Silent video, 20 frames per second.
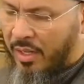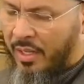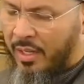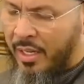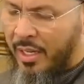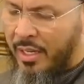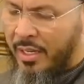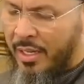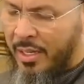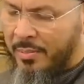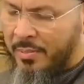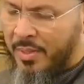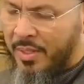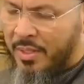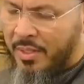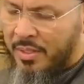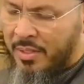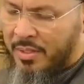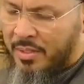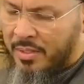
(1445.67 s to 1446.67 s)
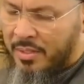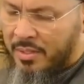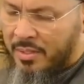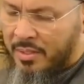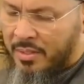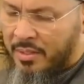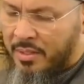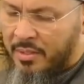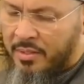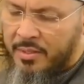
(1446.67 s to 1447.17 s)
then adab
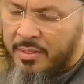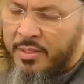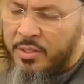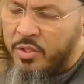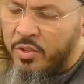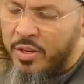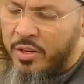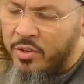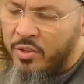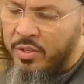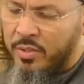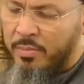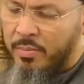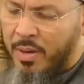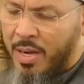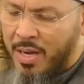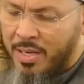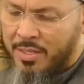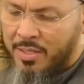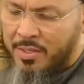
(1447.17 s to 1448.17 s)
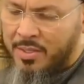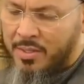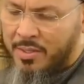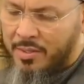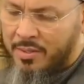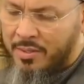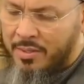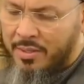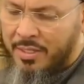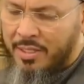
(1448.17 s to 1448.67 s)
is the treasure
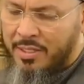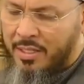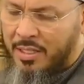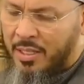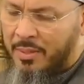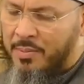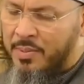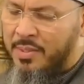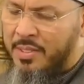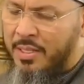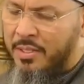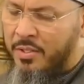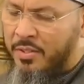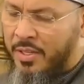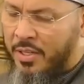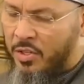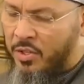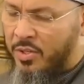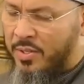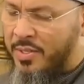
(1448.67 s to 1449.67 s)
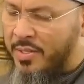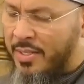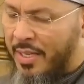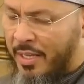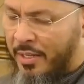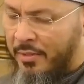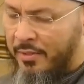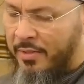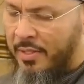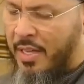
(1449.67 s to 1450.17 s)
box that keeps that treasure
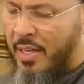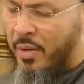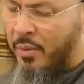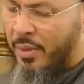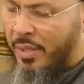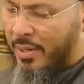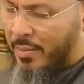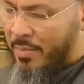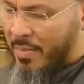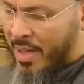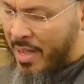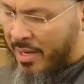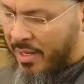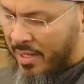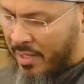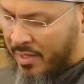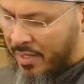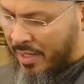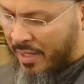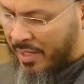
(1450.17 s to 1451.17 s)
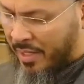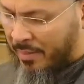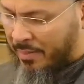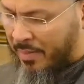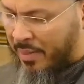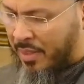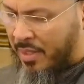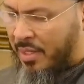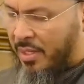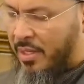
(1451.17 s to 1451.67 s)
safe. When a man has
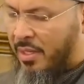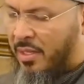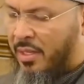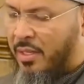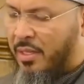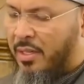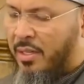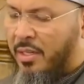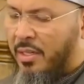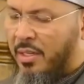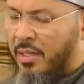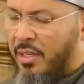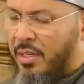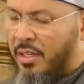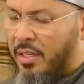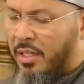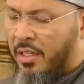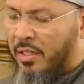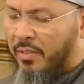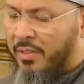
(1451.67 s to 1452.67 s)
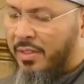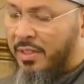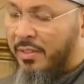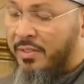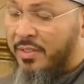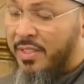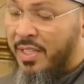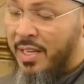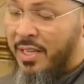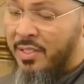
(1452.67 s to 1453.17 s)
adab,
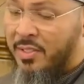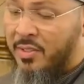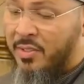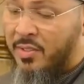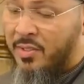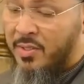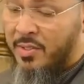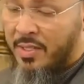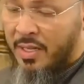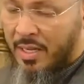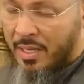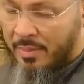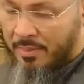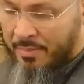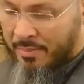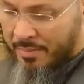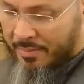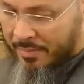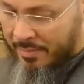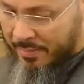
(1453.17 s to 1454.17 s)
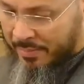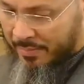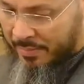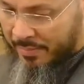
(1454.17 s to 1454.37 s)
even if tests come,